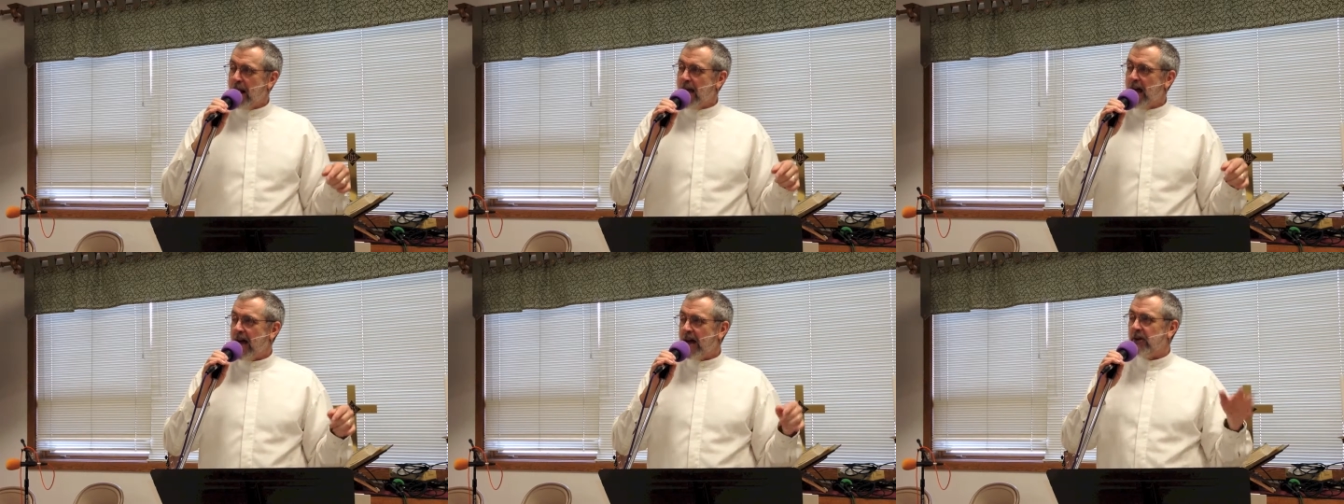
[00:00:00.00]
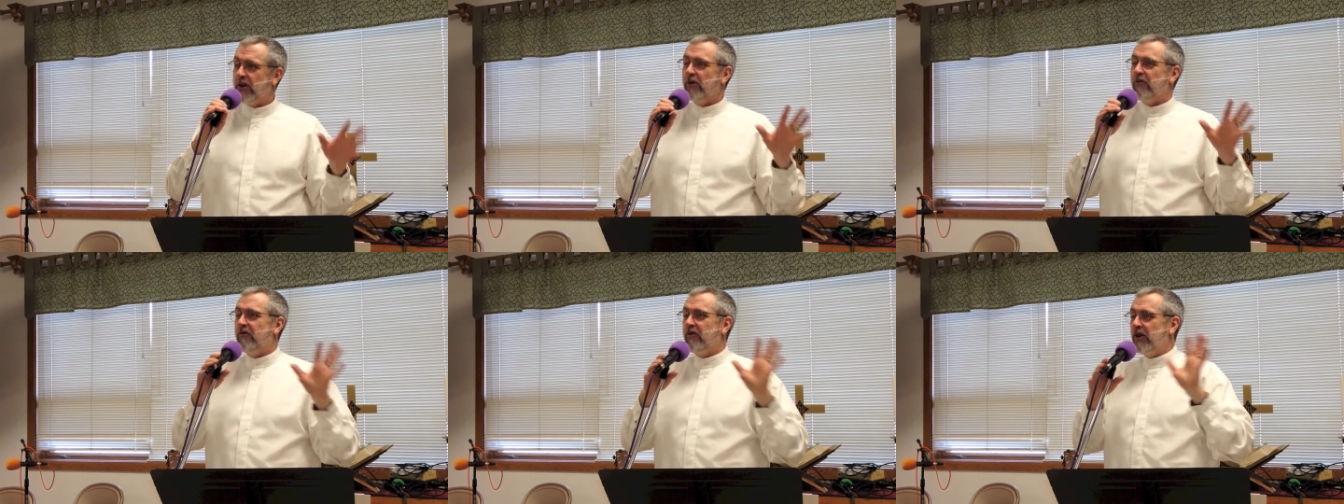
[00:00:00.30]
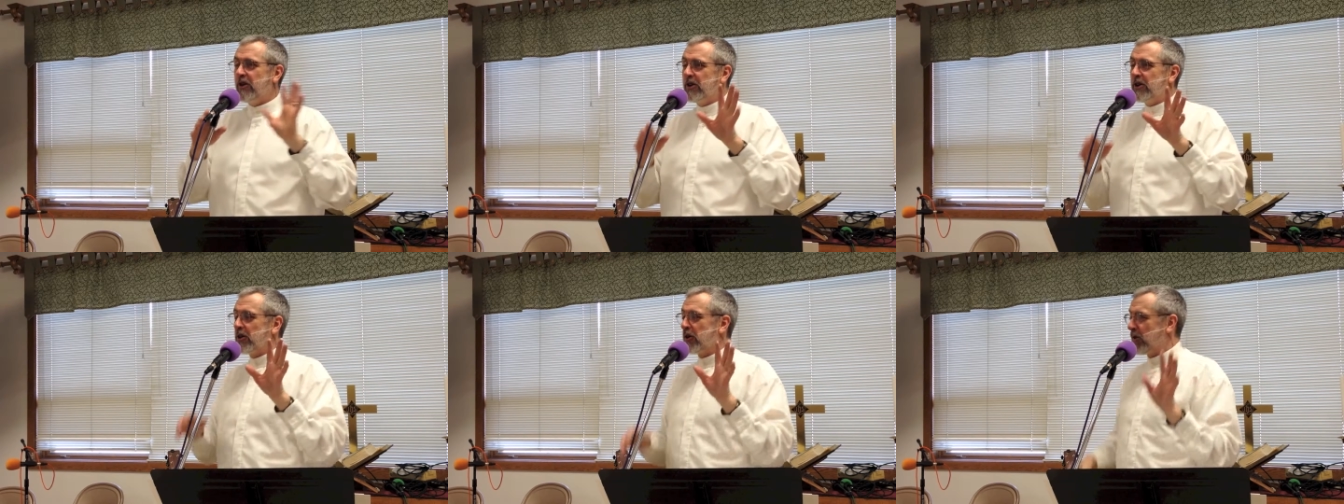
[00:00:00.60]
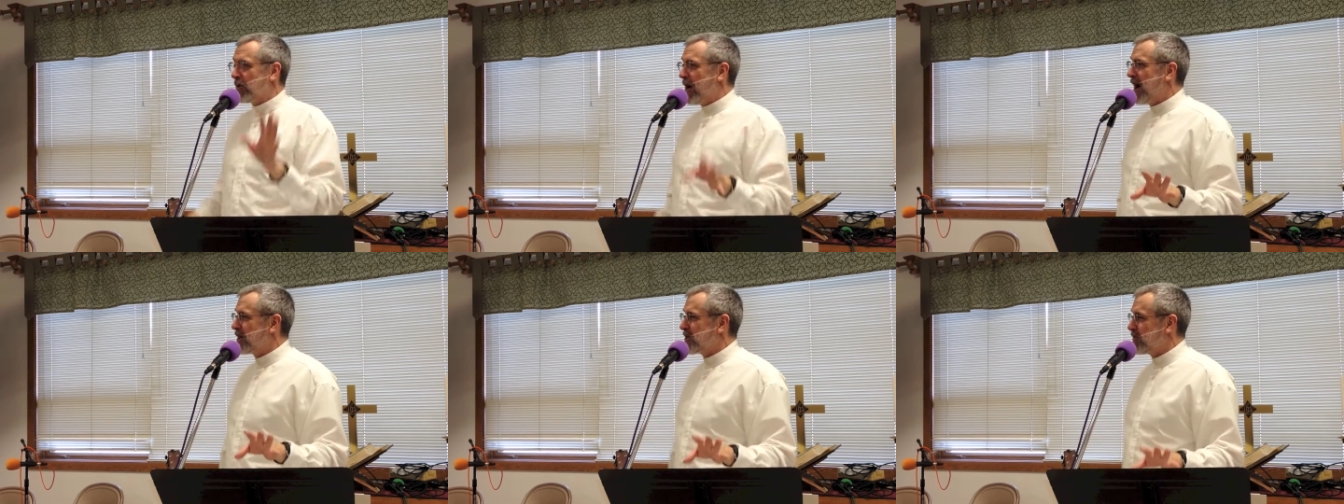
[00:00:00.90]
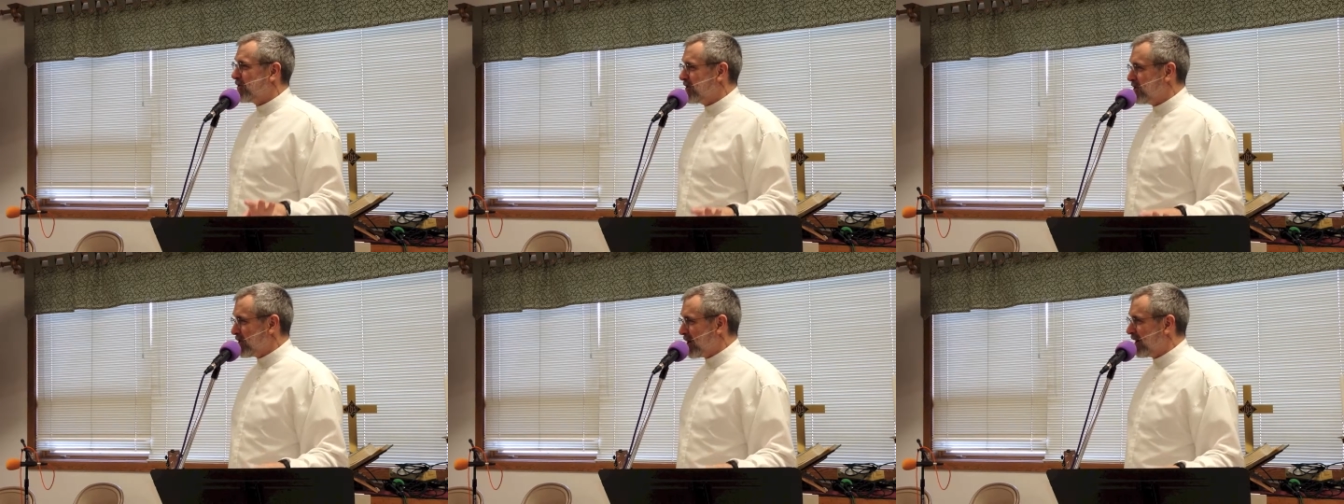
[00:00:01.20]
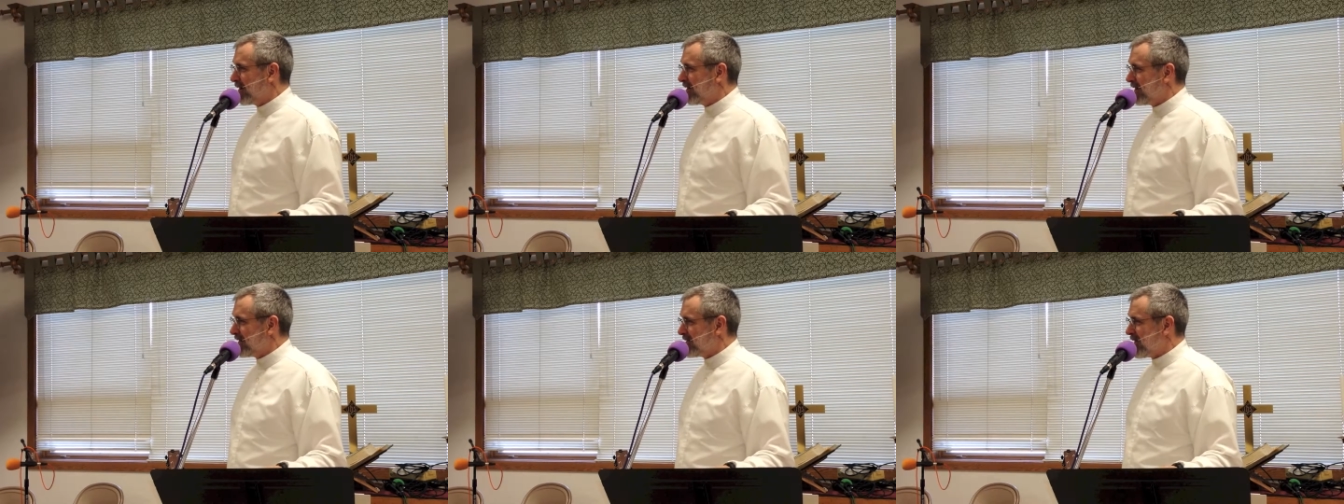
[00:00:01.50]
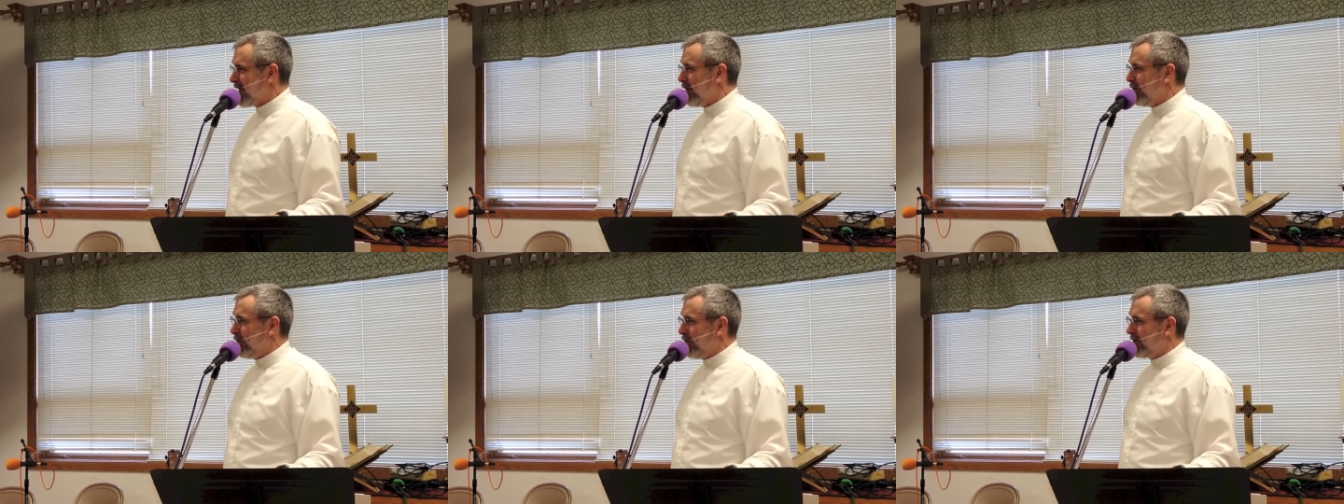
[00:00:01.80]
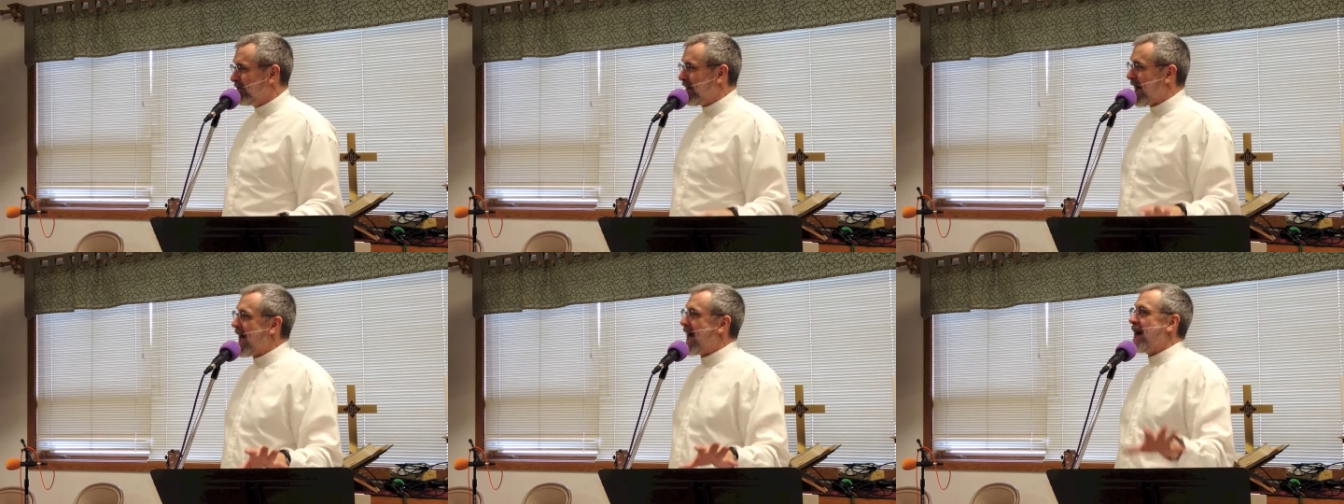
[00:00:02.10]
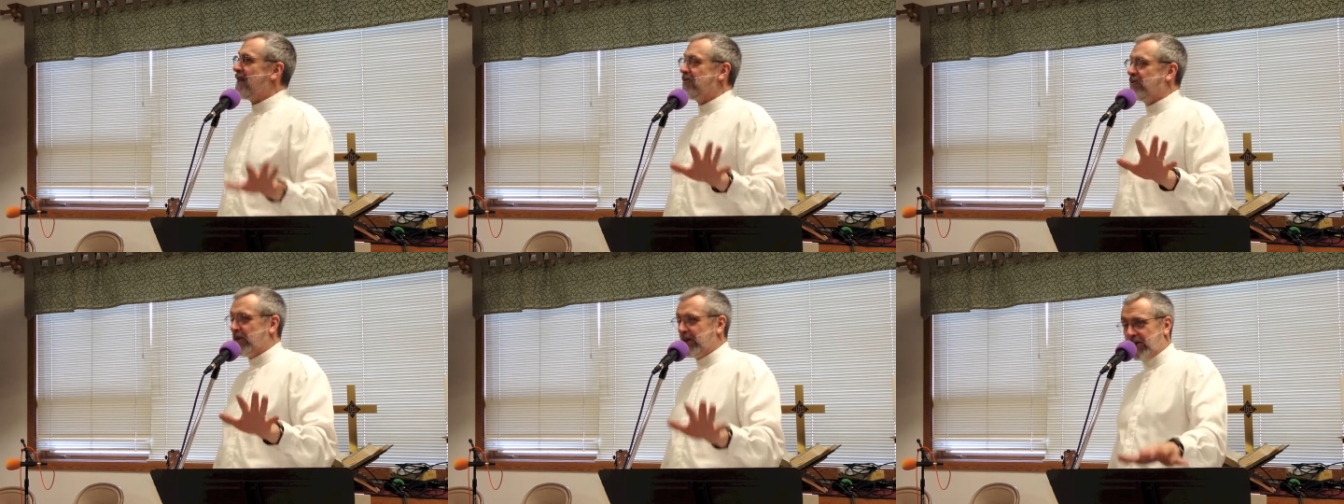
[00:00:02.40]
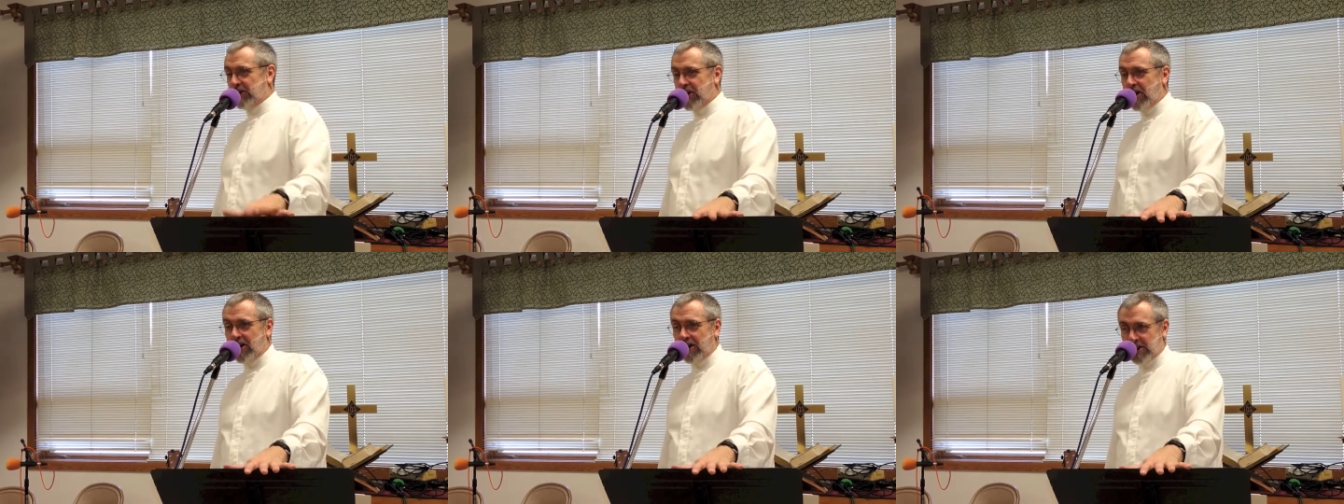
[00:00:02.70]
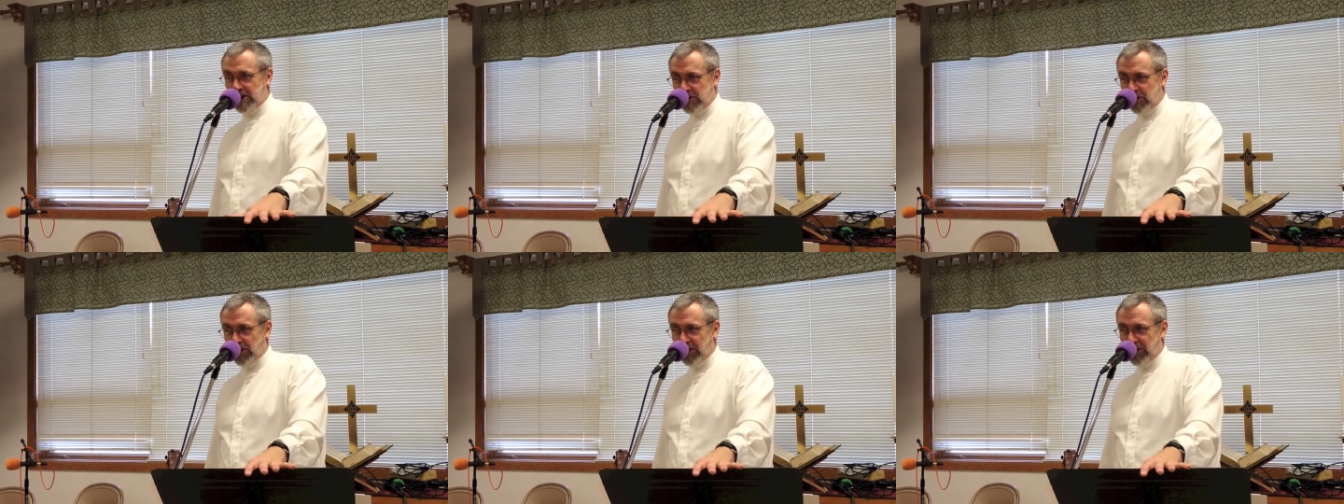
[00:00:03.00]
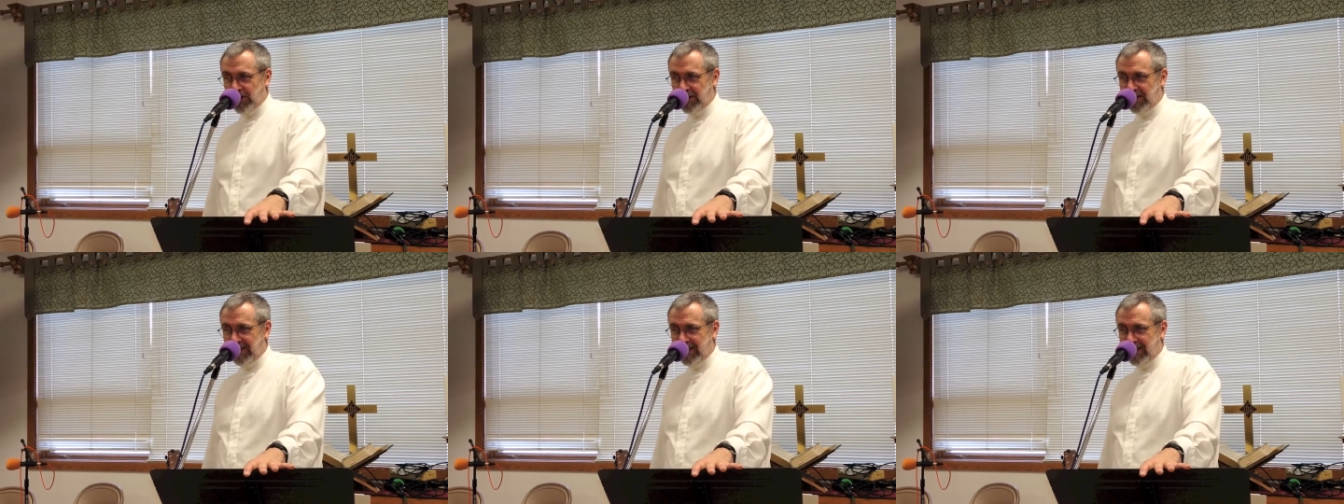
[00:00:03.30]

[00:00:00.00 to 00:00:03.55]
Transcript: and you fill your garage with junk that's not worth half of what your car is worth,